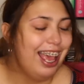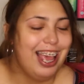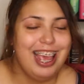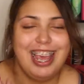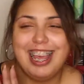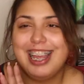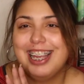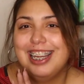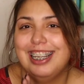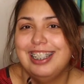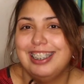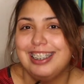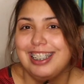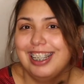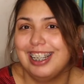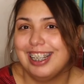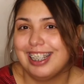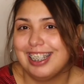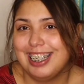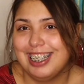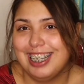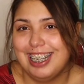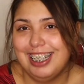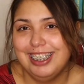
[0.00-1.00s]
And
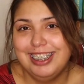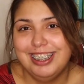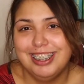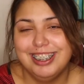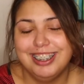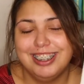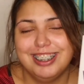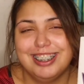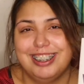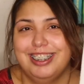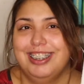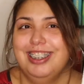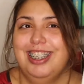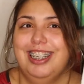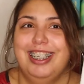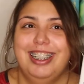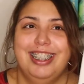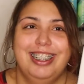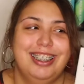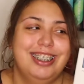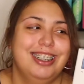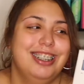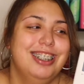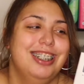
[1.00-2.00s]
can I just
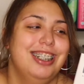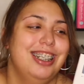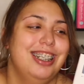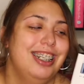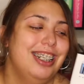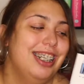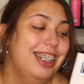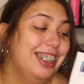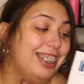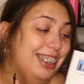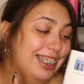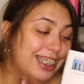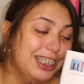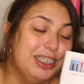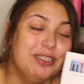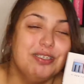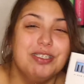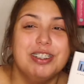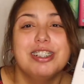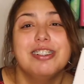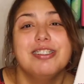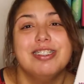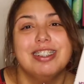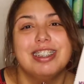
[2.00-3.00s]
say, this
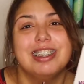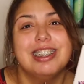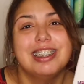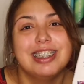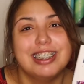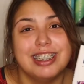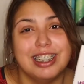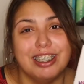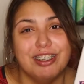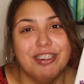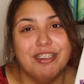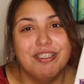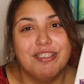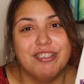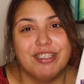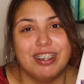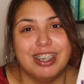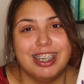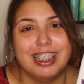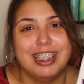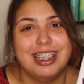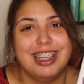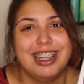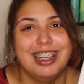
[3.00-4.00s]
book was so
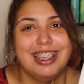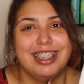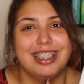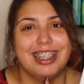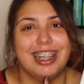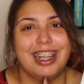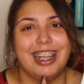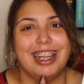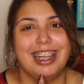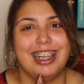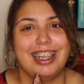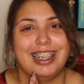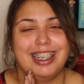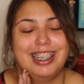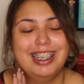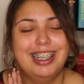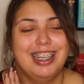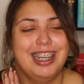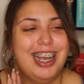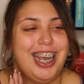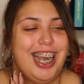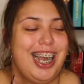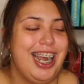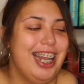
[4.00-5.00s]
fun and like
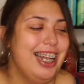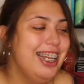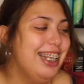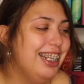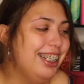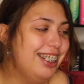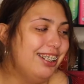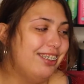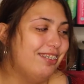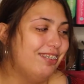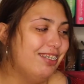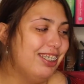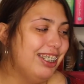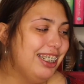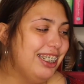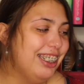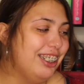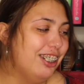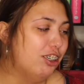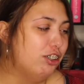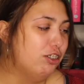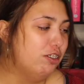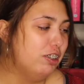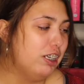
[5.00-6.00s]
I didn't really
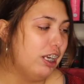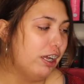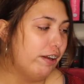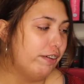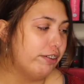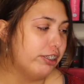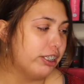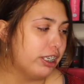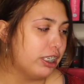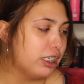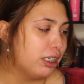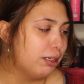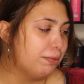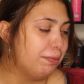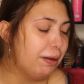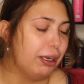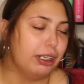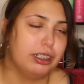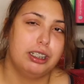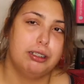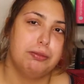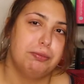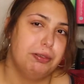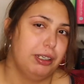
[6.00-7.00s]
know what I was
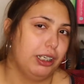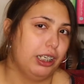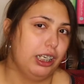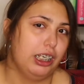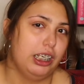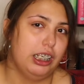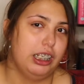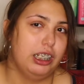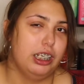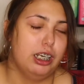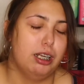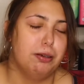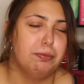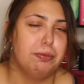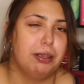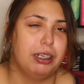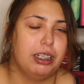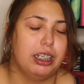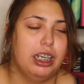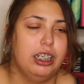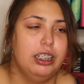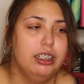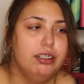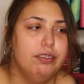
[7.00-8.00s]
expecting picking it up. I
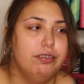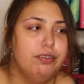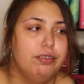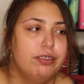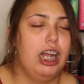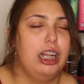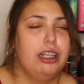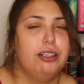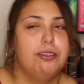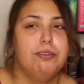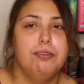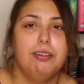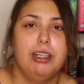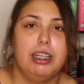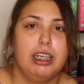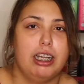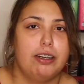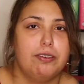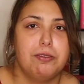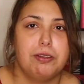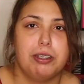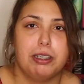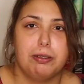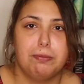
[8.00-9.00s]
kind of I know like
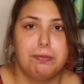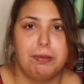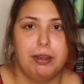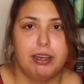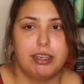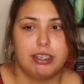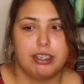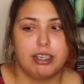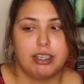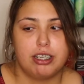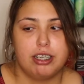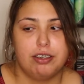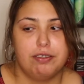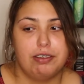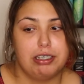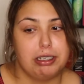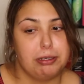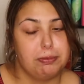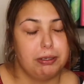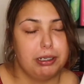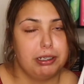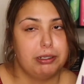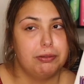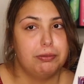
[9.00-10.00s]
everyone compares this to Ready
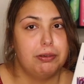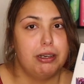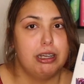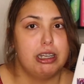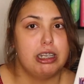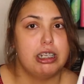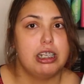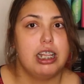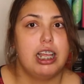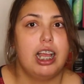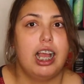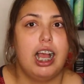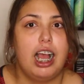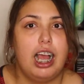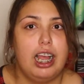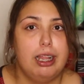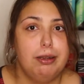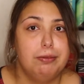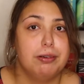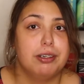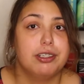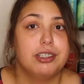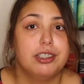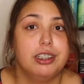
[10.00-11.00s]
Player One. I
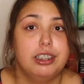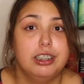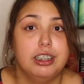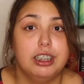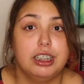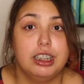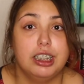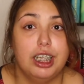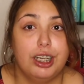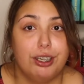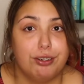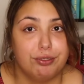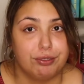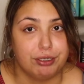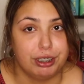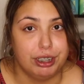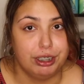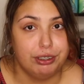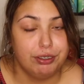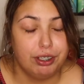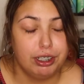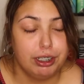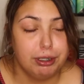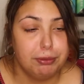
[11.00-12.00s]
personally did not
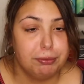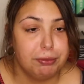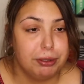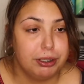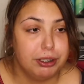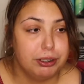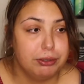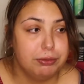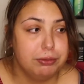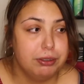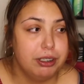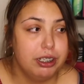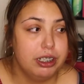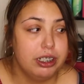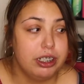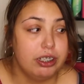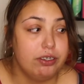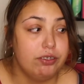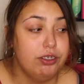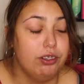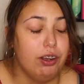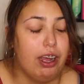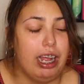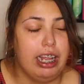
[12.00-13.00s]
read Ready Player One
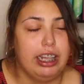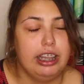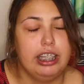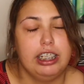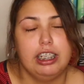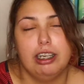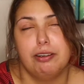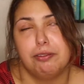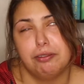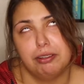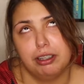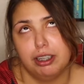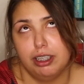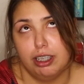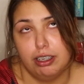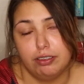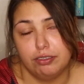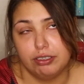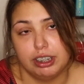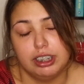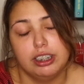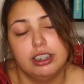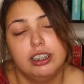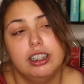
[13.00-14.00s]
even though I think I would love
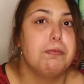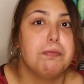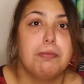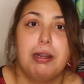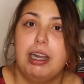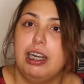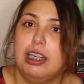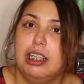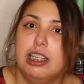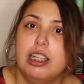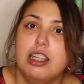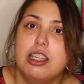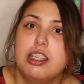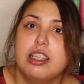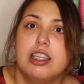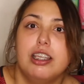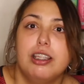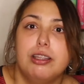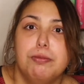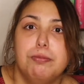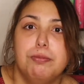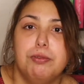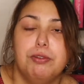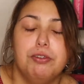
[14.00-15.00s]
it. But I did see
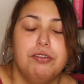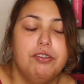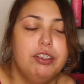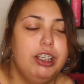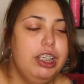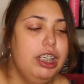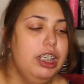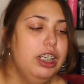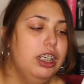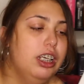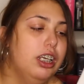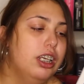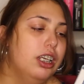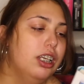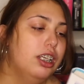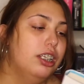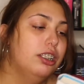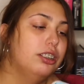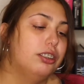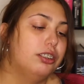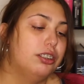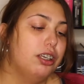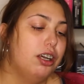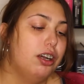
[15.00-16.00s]
the movie
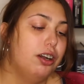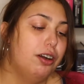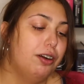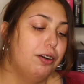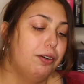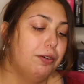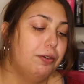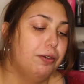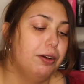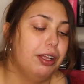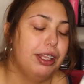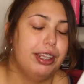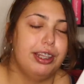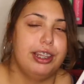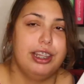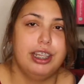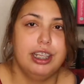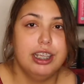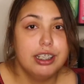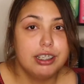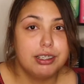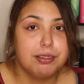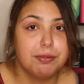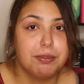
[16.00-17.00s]
so
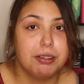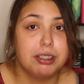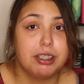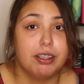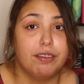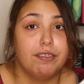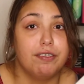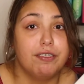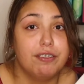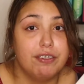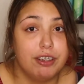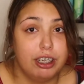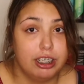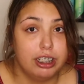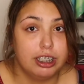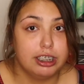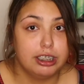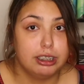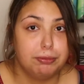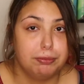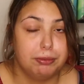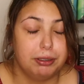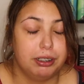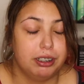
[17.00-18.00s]
this was a fun
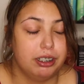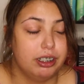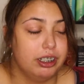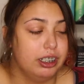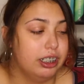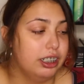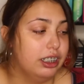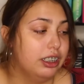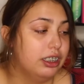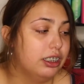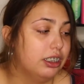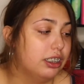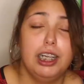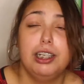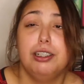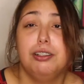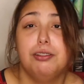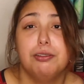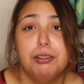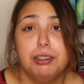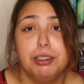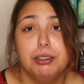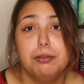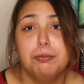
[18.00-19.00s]
experience. I
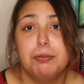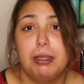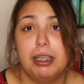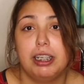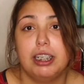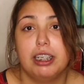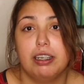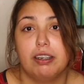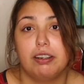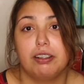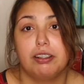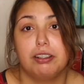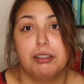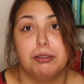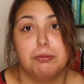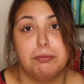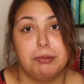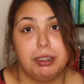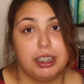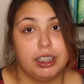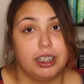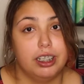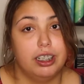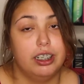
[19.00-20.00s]
adored the main character
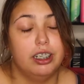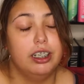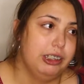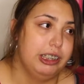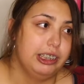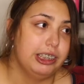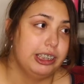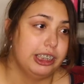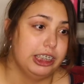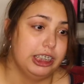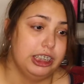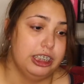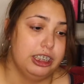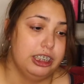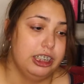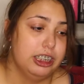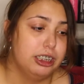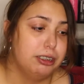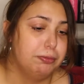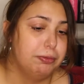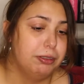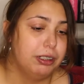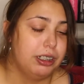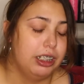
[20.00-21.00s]
Mika. Listen
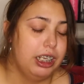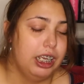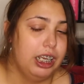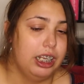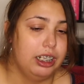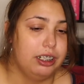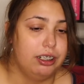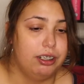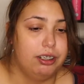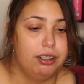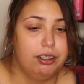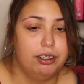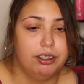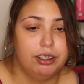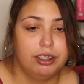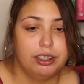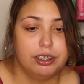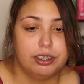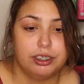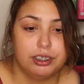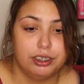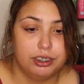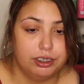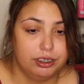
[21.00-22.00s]
this book had all the
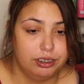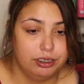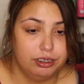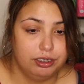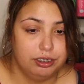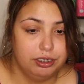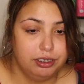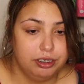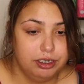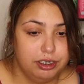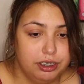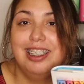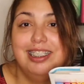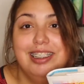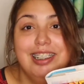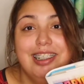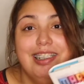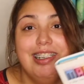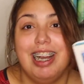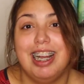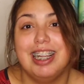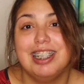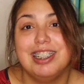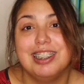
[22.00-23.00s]
turns. I
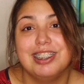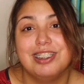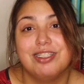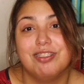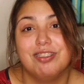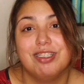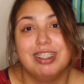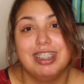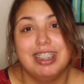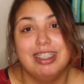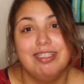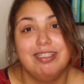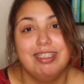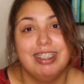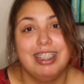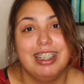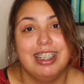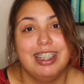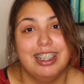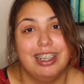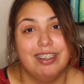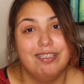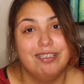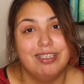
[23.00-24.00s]
know I just really really
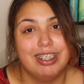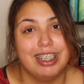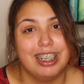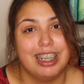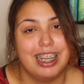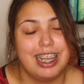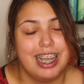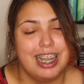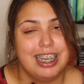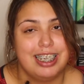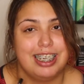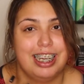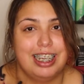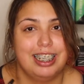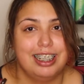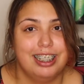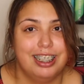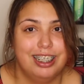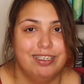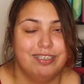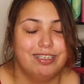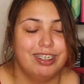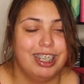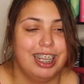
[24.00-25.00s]
loved it and I
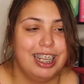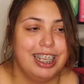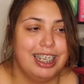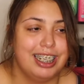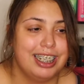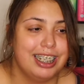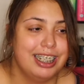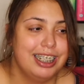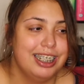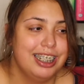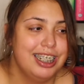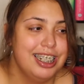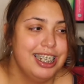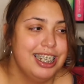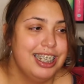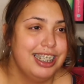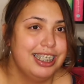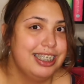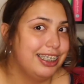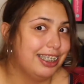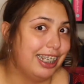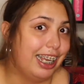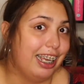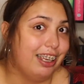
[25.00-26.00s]
love like
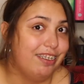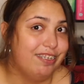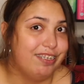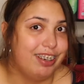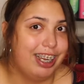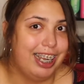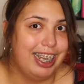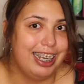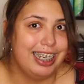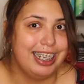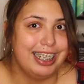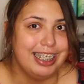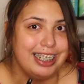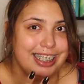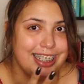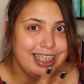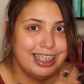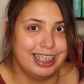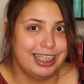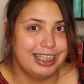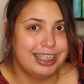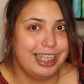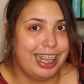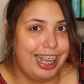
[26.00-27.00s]
sci-fi in
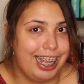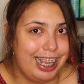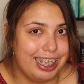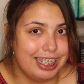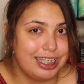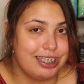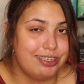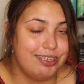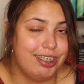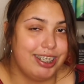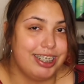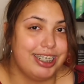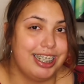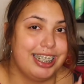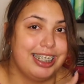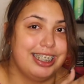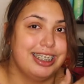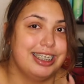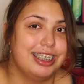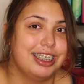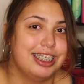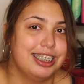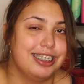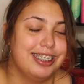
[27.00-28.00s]
this aspect like
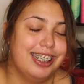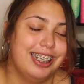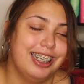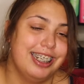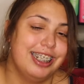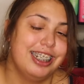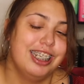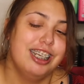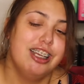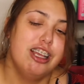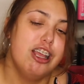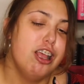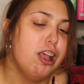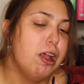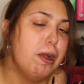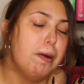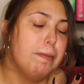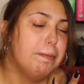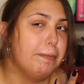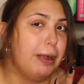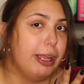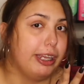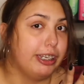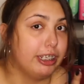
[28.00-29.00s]
this is like
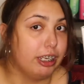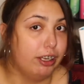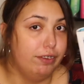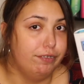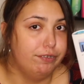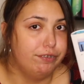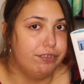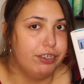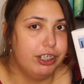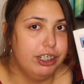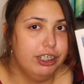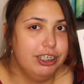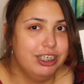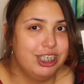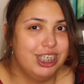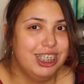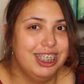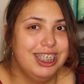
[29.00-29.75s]
my comfort.